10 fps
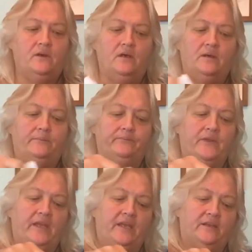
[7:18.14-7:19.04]

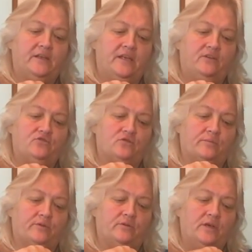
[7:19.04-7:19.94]
um, hair
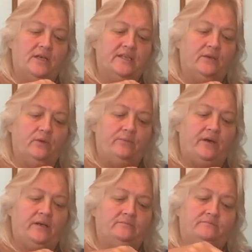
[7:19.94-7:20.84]
trimmer that we
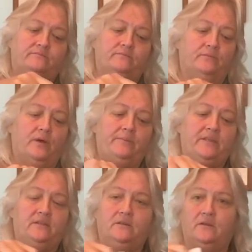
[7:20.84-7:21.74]
bought
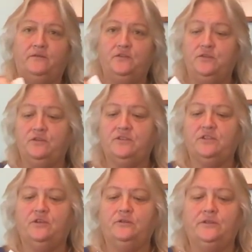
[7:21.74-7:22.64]
probably a few years
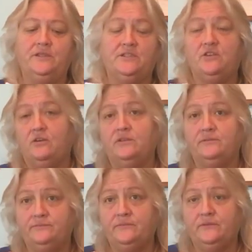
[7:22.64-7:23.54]
ago, and it's starting
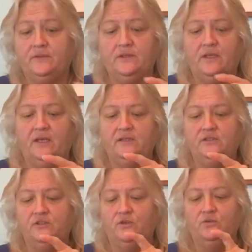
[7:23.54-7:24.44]
to,
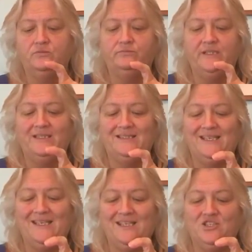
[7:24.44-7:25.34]
you know, be its
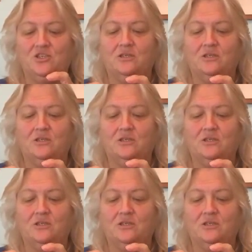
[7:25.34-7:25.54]
age.